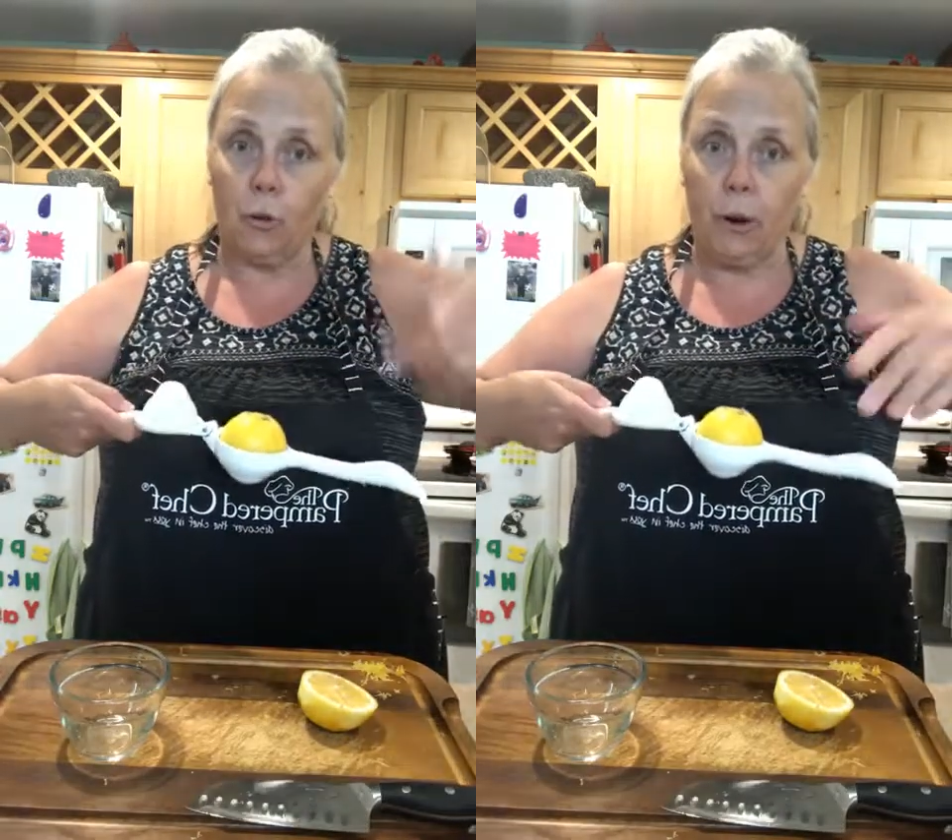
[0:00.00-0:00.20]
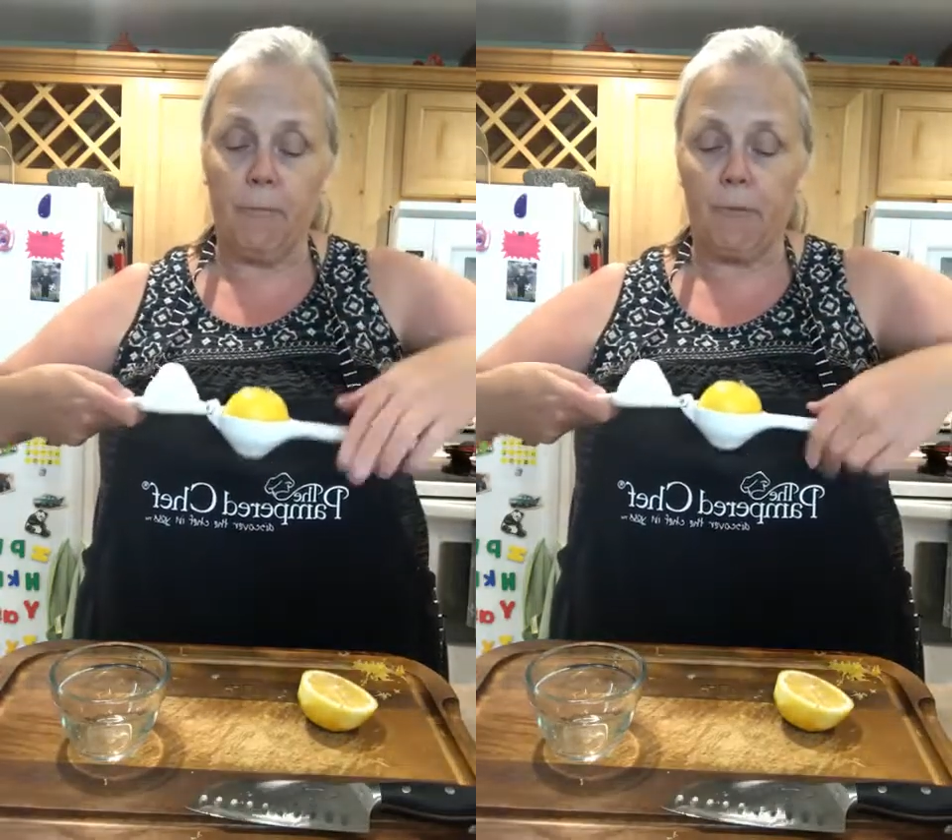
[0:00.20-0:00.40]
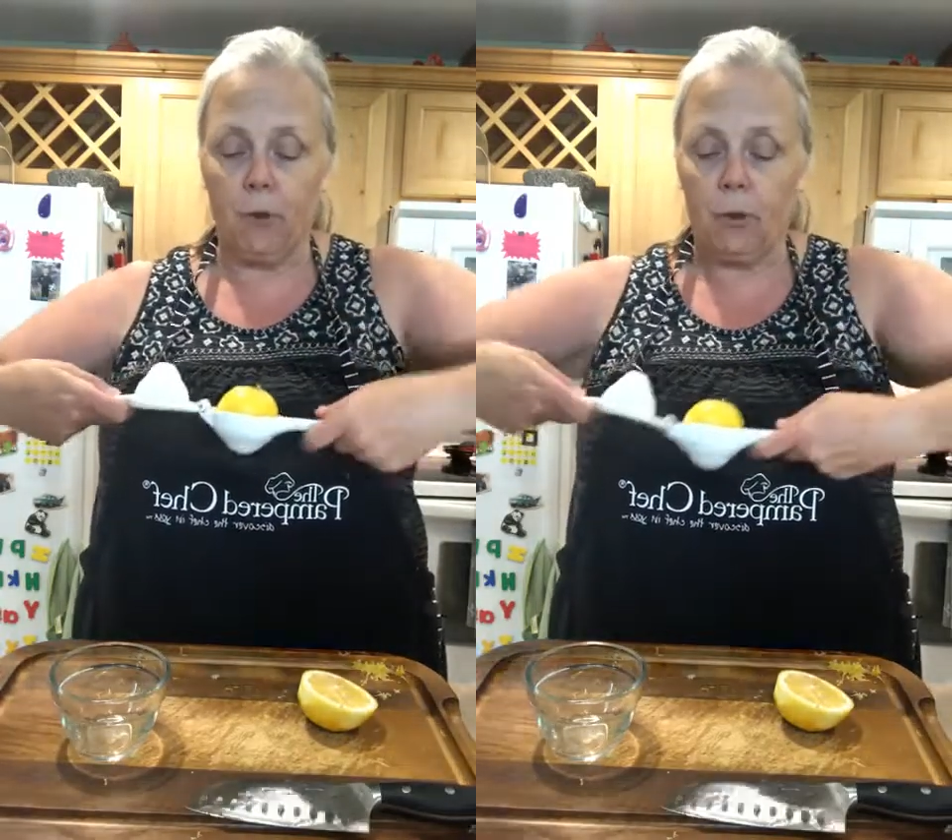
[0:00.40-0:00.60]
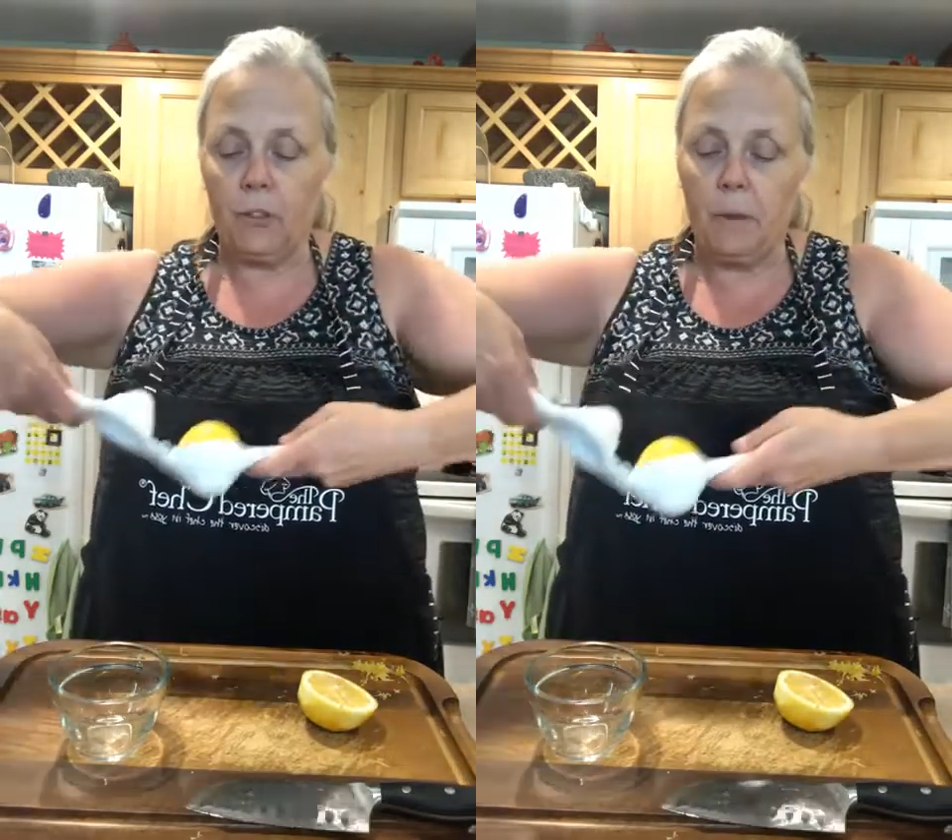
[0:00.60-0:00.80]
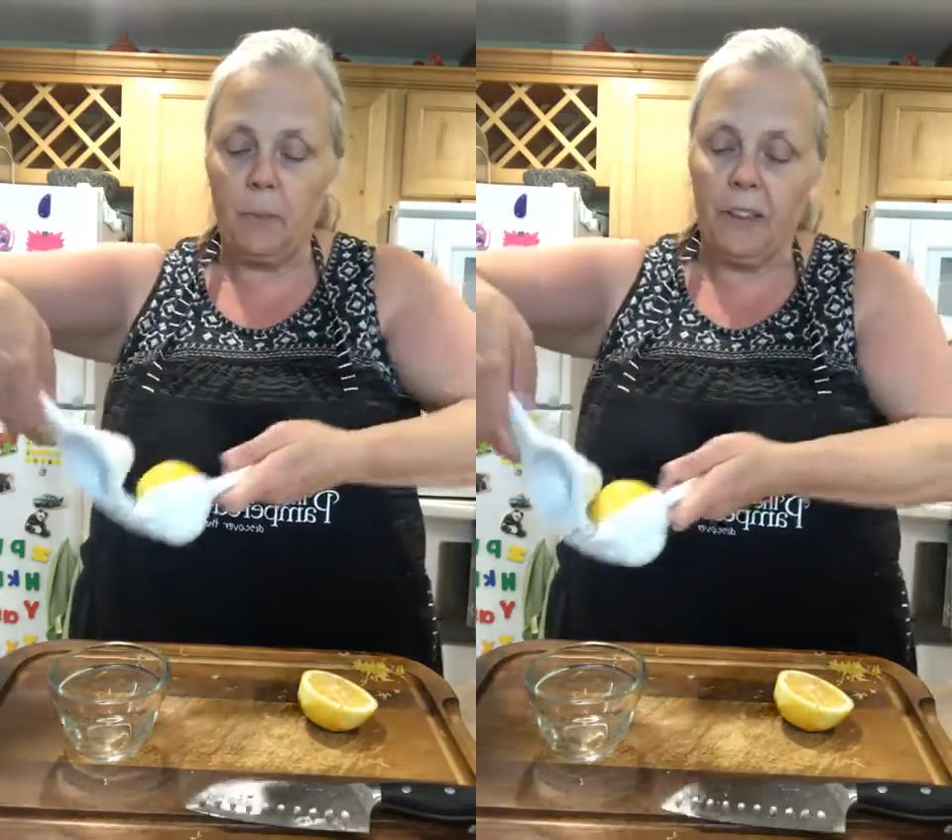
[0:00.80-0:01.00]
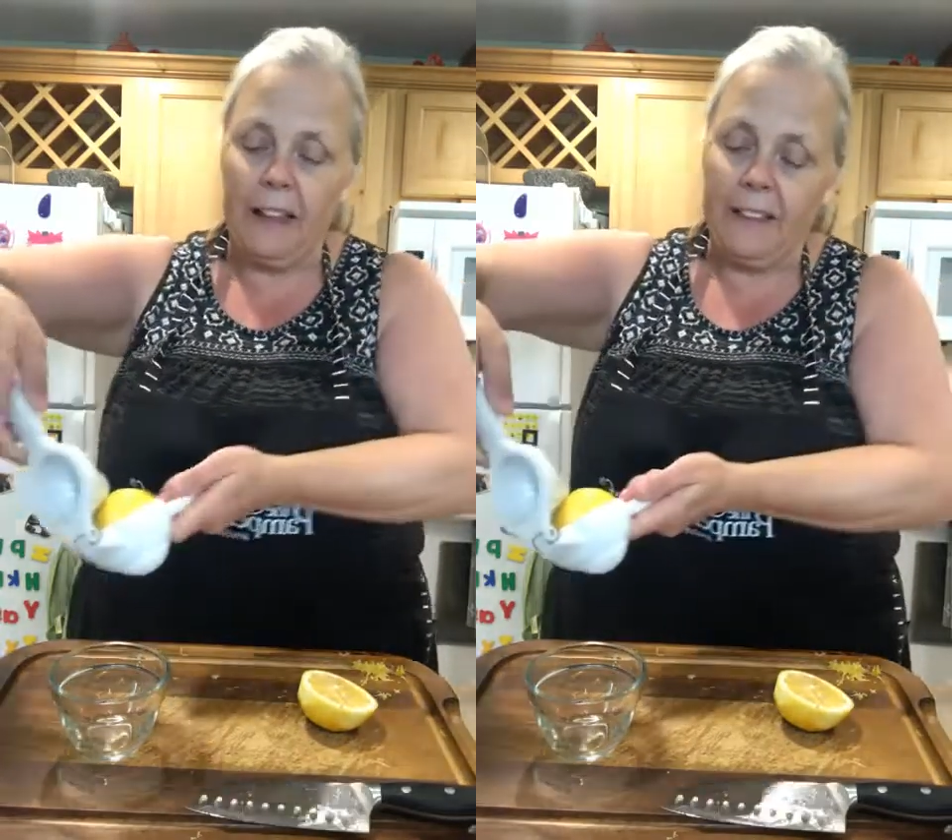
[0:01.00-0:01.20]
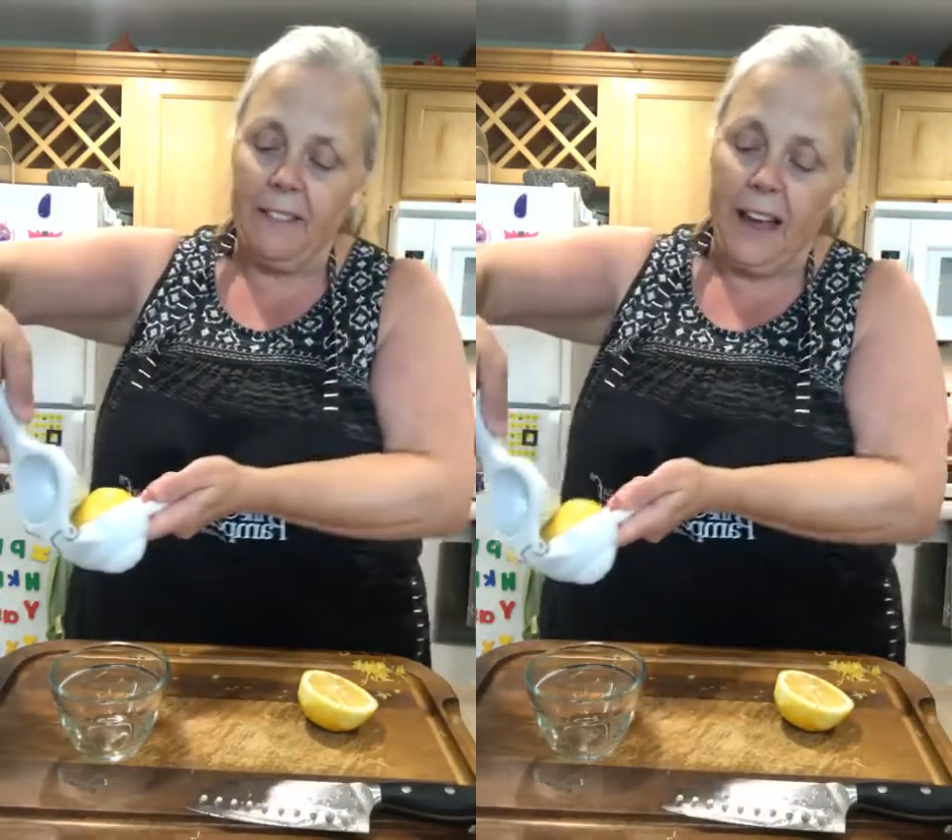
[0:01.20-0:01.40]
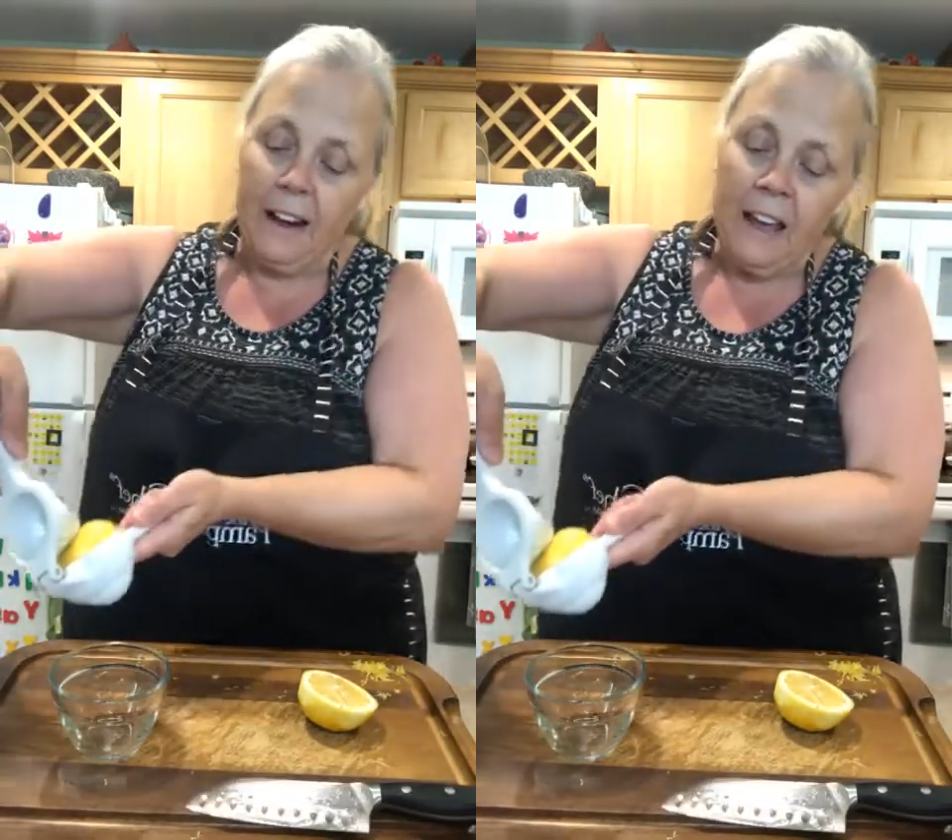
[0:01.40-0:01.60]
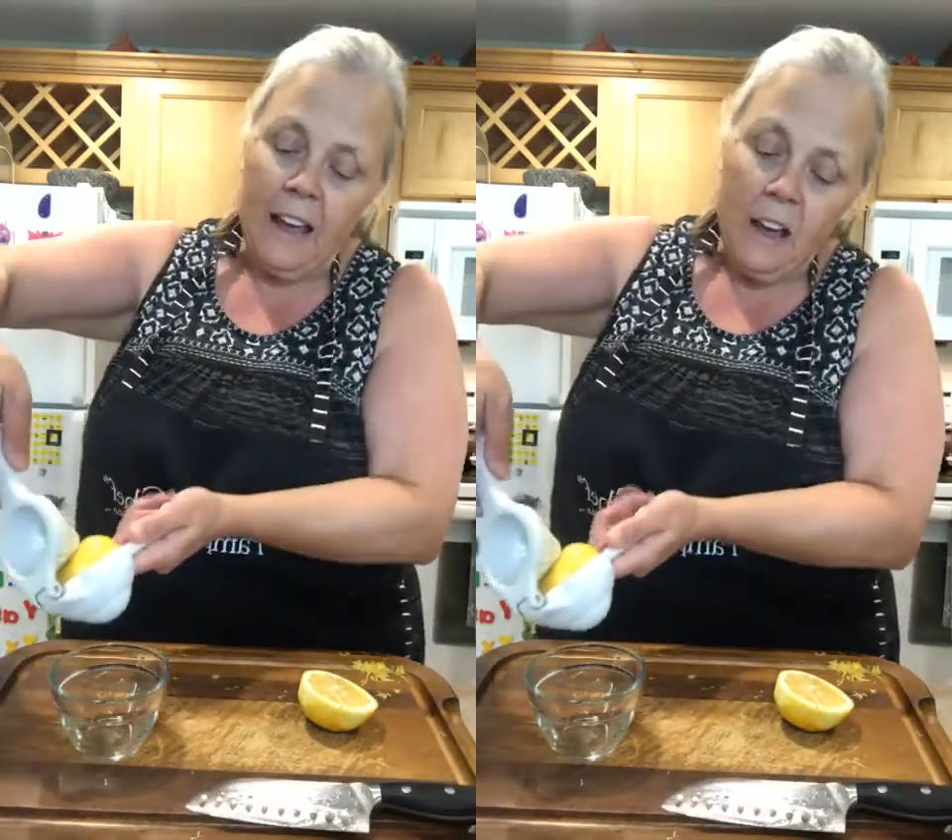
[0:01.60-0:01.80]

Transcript: a grapefruit or something like that.